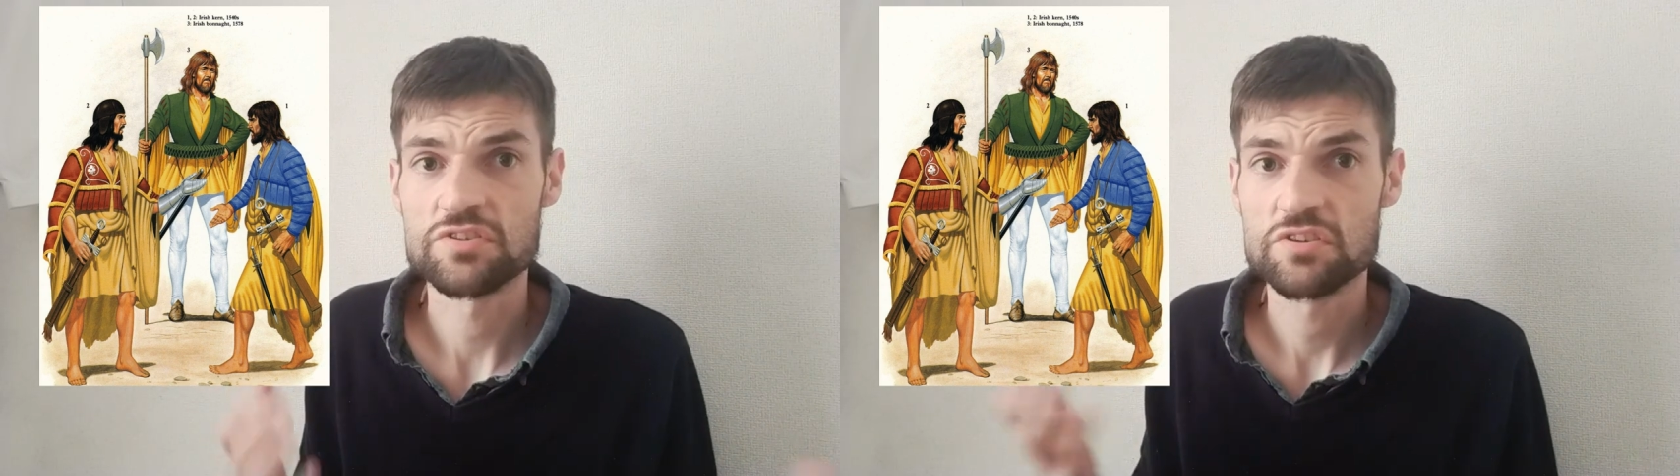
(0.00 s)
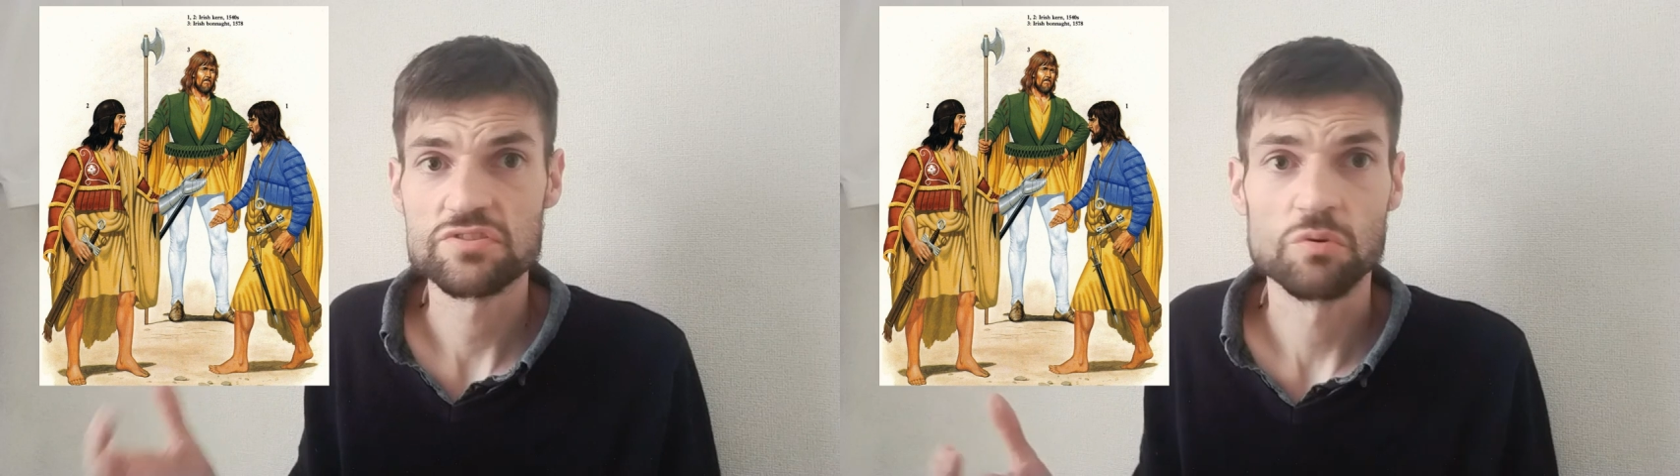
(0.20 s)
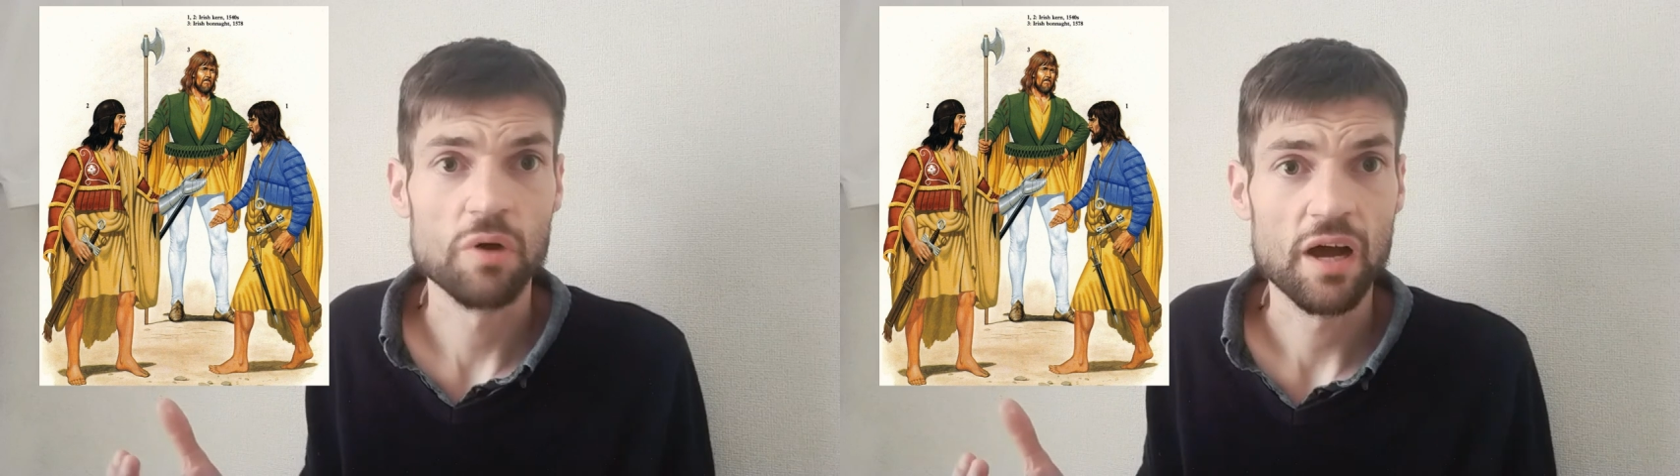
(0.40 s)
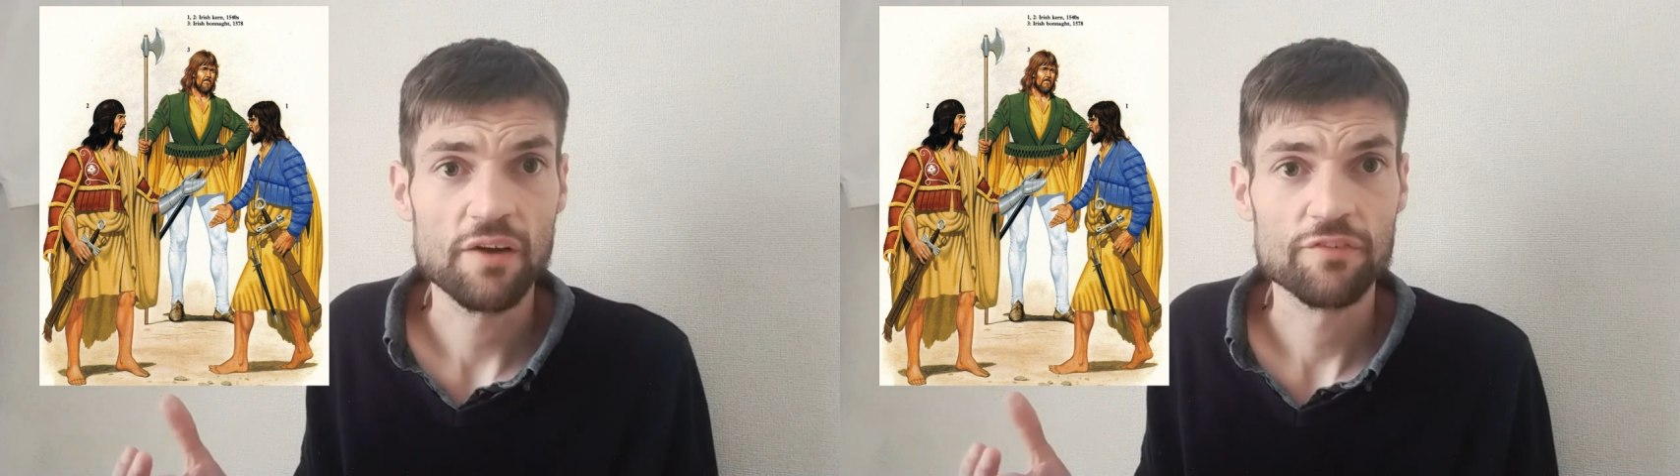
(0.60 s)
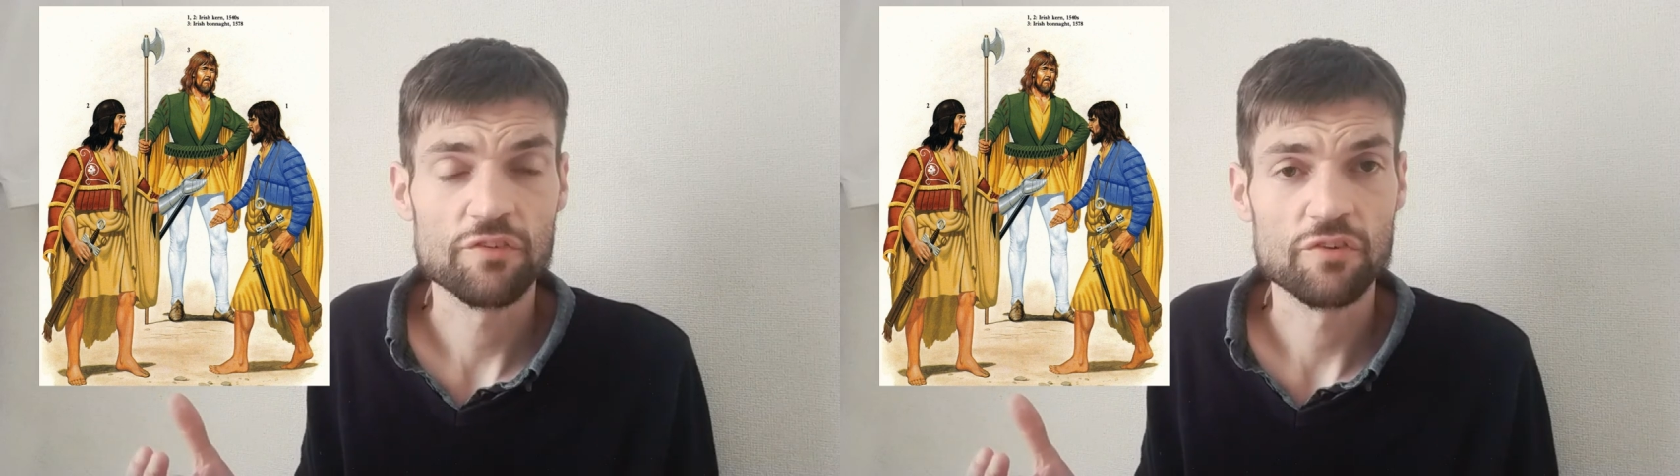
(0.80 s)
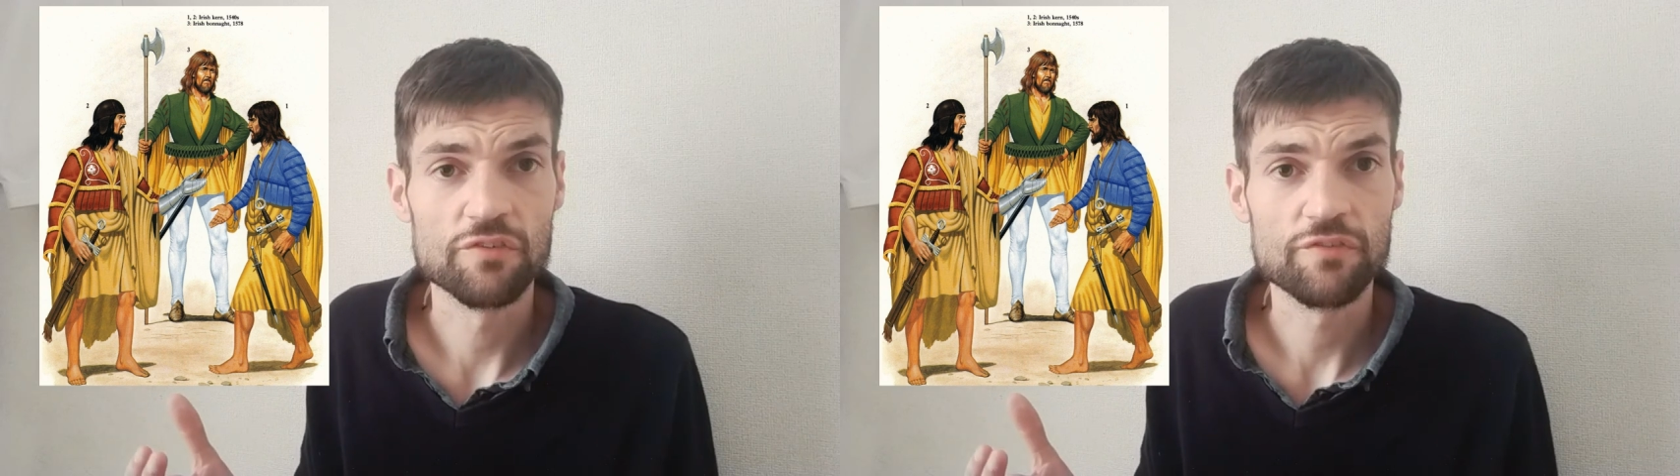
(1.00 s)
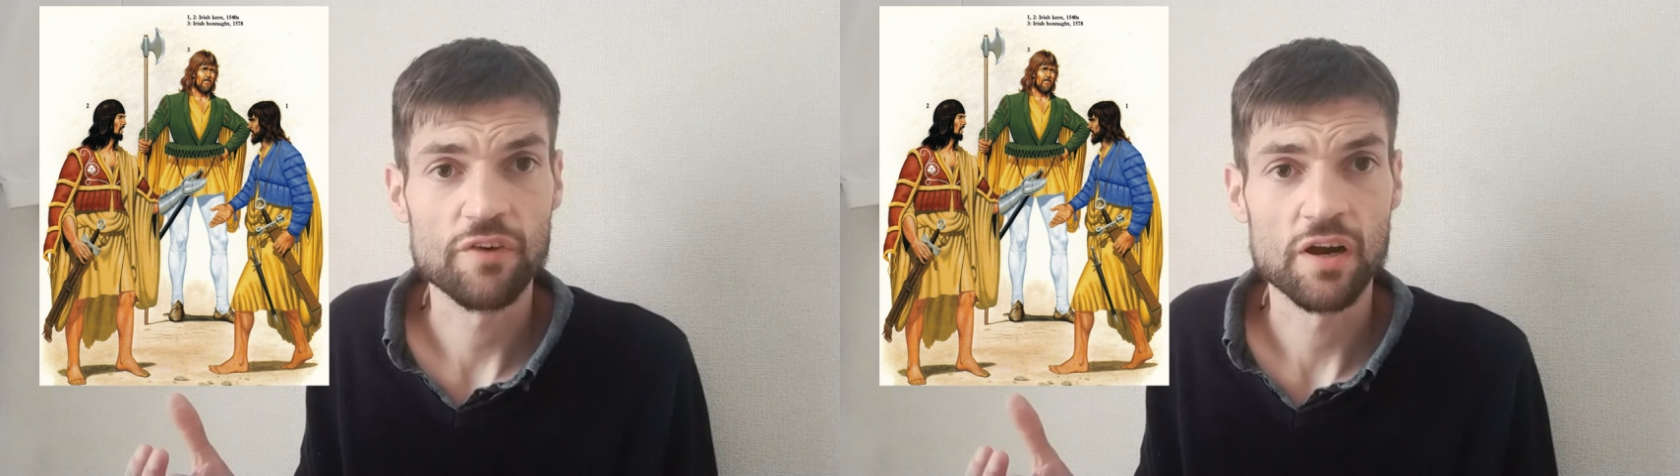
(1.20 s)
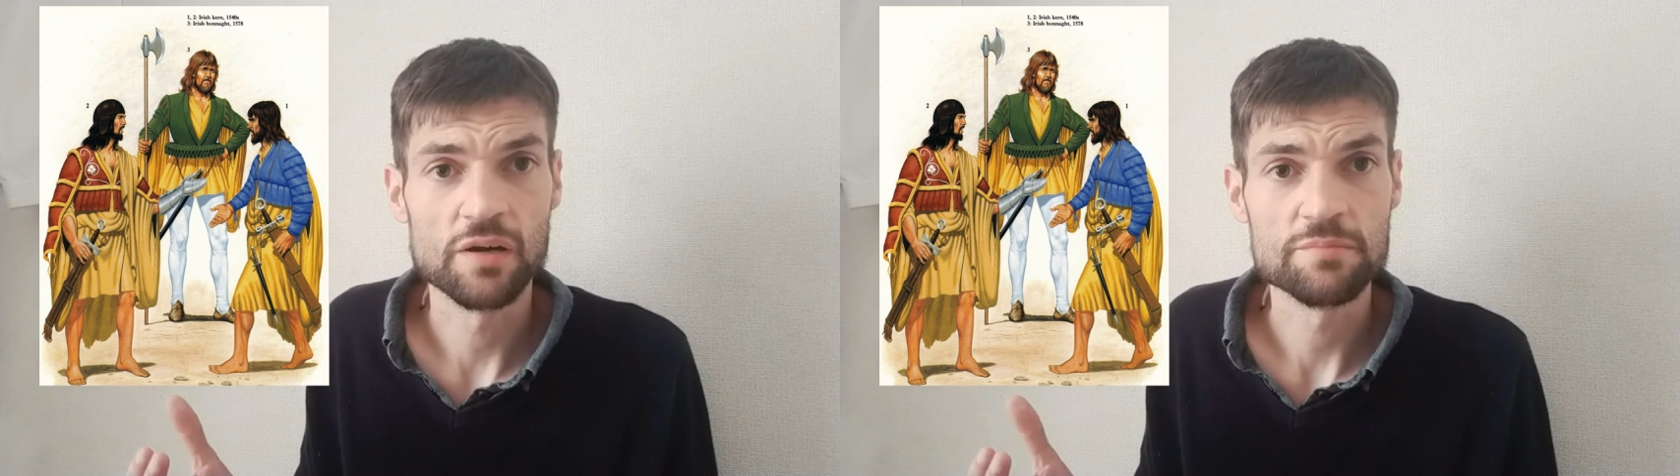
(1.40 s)
Kerns don't have to run
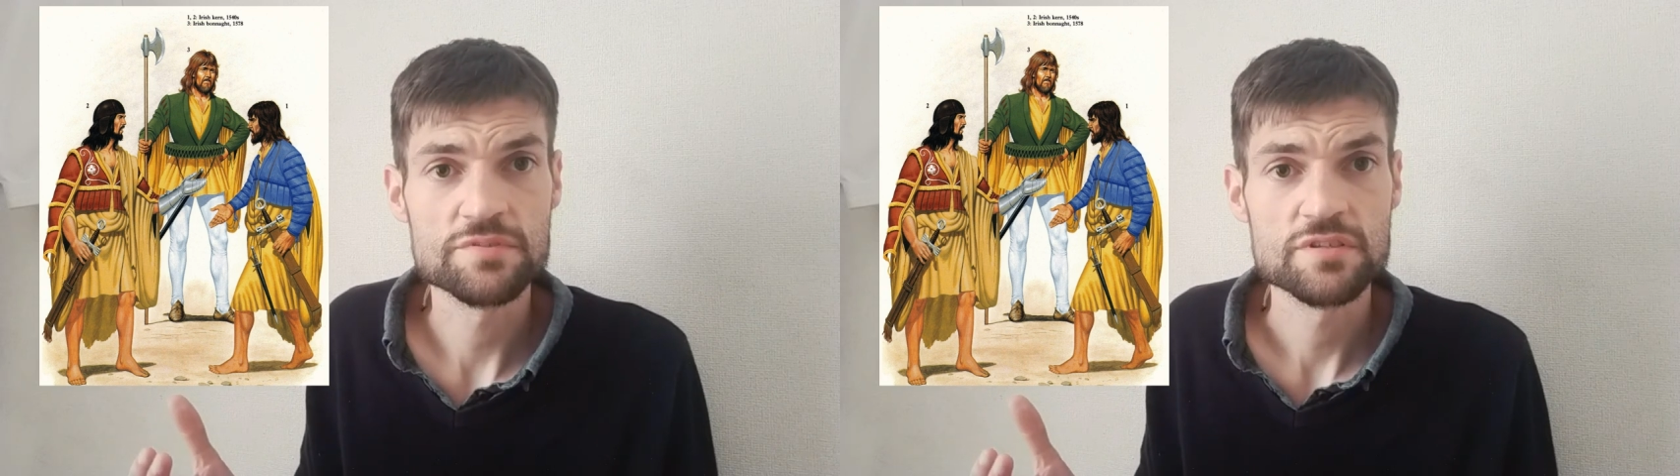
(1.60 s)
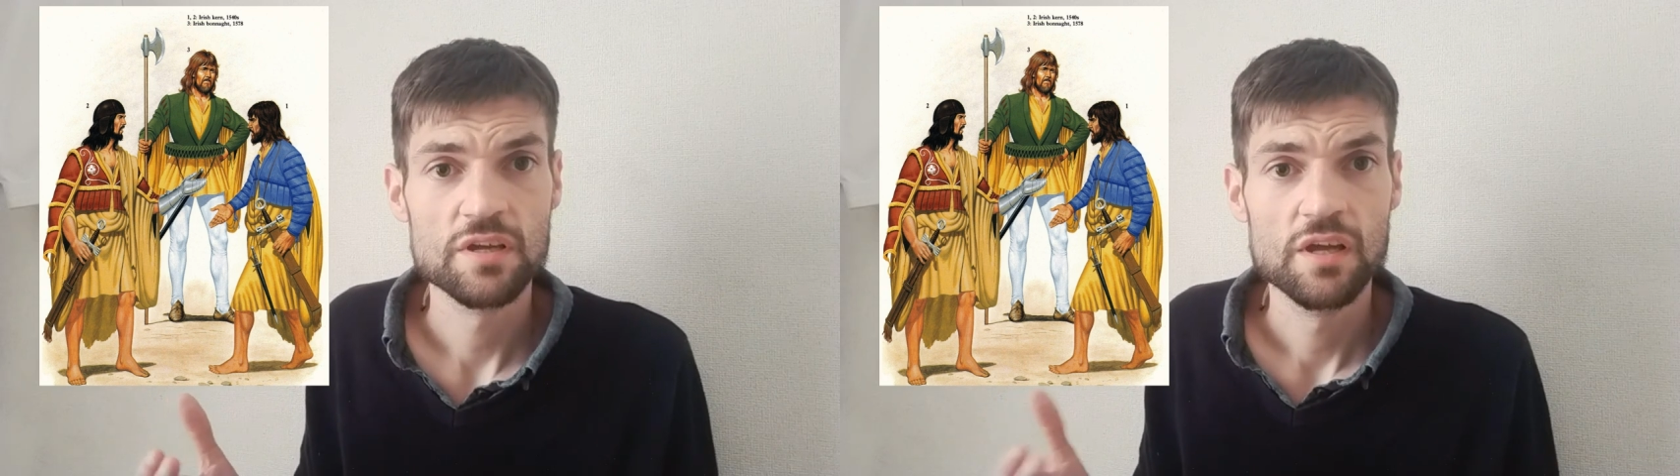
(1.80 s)
farms.